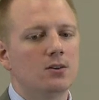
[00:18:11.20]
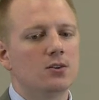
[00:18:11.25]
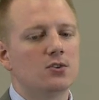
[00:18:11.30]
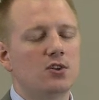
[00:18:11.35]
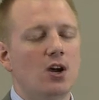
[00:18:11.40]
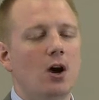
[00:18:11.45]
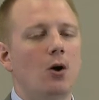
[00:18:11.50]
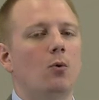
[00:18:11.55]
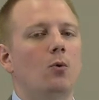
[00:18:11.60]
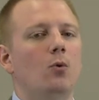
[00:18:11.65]

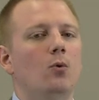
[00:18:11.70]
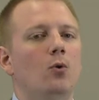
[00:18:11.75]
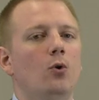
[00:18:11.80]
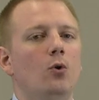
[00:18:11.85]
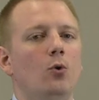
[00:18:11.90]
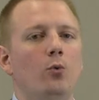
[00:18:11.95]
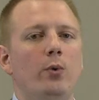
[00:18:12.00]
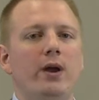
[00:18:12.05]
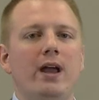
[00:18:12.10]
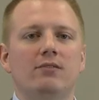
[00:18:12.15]
So
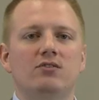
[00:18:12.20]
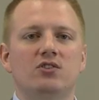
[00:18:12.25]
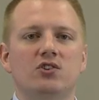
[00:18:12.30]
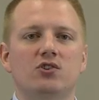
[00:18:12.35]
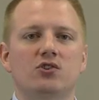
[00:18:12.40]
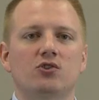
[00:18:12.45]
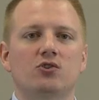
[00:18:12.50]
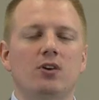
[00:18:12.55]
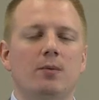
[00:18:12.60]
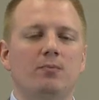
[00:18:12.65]
we have
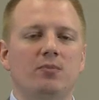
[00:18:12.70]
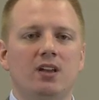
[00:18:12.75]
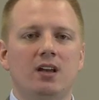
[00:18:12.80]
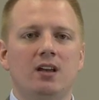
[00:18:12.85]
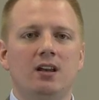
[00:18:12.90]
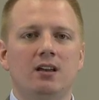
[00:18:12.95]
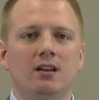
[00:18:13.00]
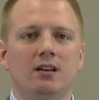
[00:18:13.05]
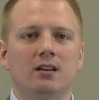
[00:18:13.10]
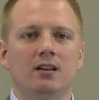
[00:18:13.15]

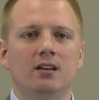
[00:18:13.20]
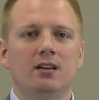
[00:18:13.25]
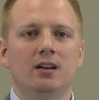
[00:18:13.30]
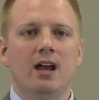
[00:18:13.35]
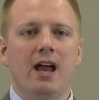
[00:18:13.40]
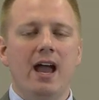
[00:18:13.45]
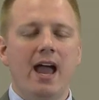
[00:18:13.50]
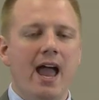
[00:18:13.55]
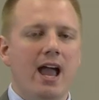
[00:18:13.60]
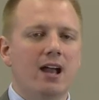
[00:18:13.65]
scripted
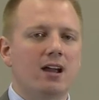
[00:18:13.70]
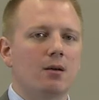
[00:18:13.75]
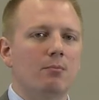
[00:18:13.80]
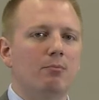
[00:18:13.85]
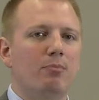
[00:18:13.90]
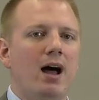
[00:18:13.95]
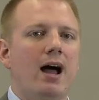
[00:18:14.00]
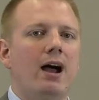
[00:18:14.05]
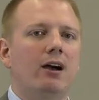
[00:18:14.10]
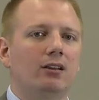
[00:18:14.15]
and
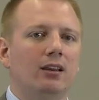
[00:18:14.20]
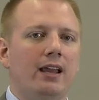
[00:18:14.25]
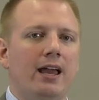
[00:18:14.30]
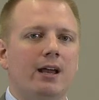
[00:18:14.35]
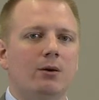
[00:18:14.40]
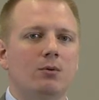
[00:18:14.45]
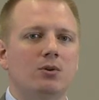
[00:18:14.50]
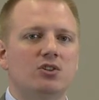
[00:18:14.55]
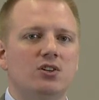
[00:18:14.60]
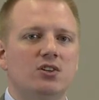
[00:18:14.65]
compiled
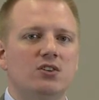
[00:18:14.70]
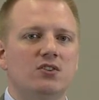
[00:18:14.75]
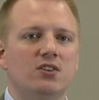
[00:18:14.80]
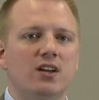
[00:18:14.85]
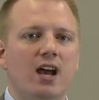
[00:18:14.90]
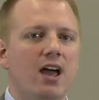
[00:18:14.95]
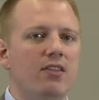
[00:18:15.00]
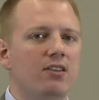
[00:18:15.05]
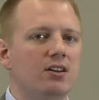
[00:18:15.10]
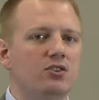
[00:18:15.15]
languages
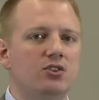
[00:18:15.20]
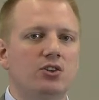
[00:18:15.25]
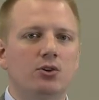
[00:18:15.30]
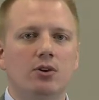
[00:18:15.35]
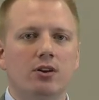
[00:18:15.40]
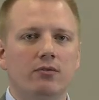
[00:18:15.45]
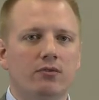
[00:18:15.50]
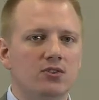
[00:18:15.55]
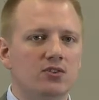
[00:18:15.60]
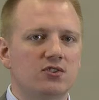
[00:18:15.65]
and the two
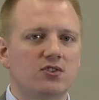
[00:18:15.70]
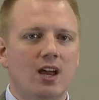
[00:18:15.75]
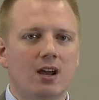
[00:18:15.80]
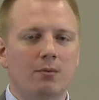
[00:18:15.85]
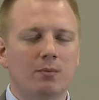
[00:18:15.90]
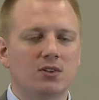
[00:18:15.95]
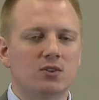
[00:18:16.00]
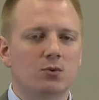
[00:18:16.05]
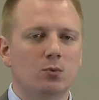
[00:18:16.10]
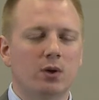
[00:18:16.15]
different
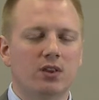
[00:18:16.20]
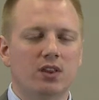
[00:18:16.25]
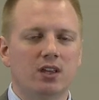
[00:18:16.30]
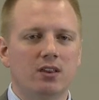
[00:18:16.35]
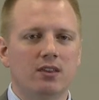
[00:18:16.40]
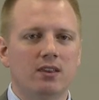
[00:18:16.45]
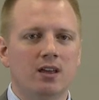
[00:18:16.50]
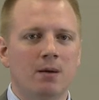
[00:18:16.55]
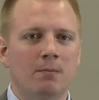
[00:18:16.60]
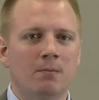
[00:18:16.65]
segments
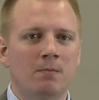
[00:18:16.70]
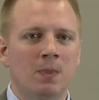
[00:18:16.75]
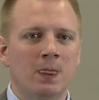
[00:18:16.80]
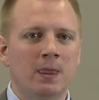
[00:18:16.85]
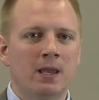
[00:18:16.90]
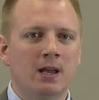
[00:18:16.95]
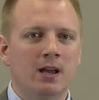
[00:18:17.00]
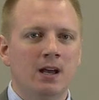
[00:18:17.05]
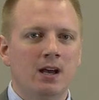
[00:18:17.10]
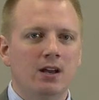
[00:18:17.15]
within them.
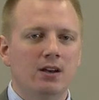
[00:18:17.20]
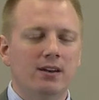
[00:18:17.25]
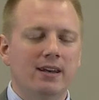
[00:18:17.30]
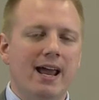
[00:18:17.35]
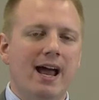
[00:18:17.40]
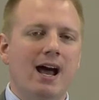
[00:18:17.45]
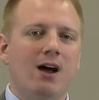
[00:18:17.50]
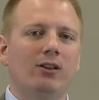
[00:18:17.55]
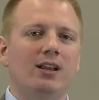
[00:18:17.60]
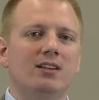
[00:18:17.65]

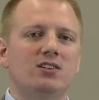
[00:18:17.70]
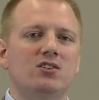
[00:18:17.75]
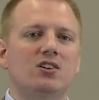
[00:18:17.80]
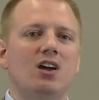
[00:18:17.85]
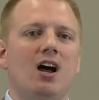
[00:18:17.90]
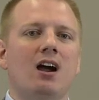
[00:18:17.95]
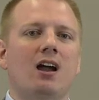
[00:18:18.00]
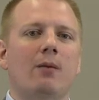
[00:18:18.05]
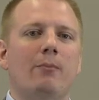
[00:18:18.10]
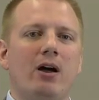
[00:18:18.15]
Now let's
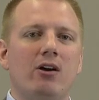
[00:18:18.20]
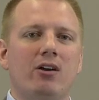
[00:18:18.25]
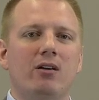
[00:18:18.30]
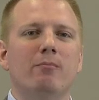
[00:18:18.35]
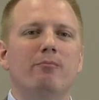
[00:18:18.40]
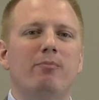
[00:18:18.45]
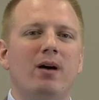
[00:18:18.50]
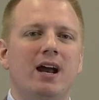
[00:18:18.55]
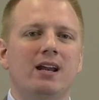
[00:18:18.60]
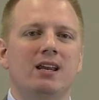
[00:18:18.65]
talk about
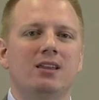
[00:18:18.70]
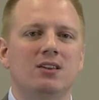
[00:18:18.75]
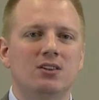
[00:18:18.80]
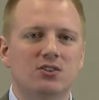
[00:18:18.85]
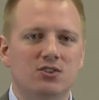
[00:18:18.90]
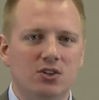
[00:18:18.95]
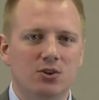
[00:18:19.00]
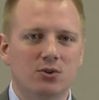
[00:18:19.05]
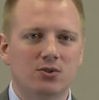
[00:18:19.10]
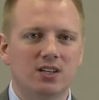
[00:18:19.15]
combining
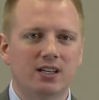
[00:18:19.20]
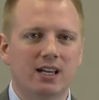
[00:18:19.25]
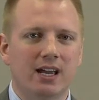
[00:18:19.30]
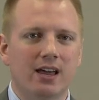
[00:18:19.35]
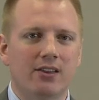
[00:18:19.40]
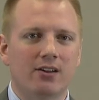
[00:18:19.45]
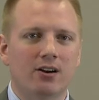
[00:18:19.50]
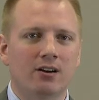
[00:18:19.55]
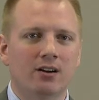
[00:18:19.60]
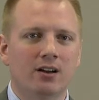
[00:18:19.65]
these two
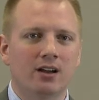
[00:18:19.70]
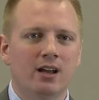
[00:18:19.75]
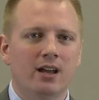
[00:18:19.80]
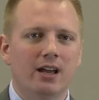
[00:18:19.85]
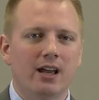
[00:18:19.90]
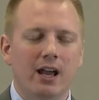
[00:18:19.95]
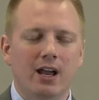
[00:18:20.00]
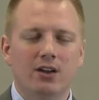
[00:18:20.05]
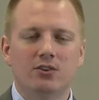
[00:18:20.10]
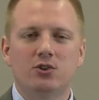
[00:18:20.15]
together
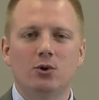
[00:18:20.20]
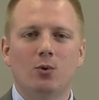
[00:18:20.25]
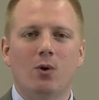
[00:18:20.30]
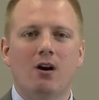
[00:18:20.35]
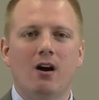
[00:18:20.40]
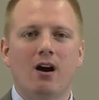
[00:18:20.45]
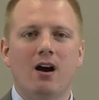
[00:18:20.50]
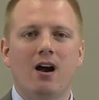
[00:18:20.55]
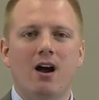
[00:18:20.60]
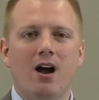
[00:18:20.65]
into
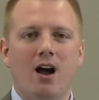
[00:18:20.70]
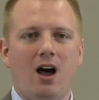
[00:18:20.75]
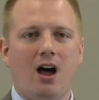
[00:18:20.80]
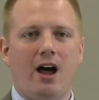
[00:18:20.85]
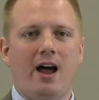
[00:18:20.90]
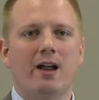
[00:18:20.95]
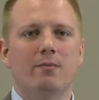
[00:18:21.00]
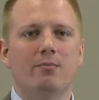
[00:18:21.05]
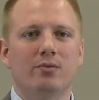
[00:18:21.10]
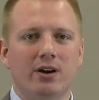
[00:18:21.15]
our
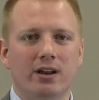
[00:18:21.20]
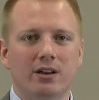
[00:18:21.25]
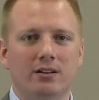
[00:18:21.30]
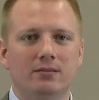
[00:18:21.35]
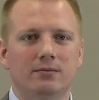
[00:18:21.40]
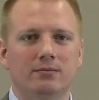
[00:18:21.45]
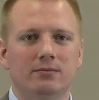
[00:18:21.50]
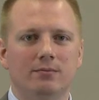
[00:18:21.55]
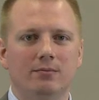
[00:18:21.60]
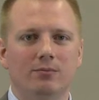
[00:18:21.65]
hybrid
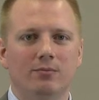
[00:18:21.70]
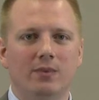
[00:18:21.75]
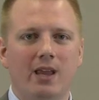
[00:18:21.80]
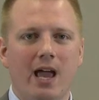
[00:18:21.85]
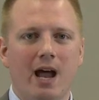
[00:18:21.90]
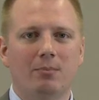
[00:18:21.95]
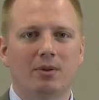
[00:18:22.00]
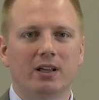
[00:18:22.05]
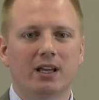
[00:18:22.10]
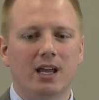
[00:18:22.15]

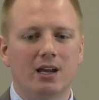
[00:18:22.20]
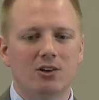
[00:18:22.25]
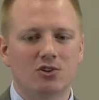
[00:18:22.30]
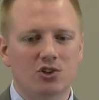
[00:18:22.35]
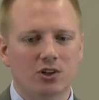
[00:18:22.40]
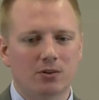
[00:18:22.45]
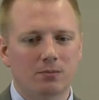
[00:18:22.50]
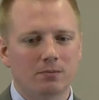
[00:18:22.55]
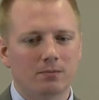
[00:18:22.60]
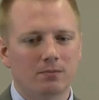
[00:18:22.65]

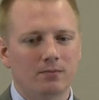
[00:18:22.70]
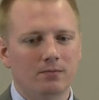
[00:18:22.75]
application.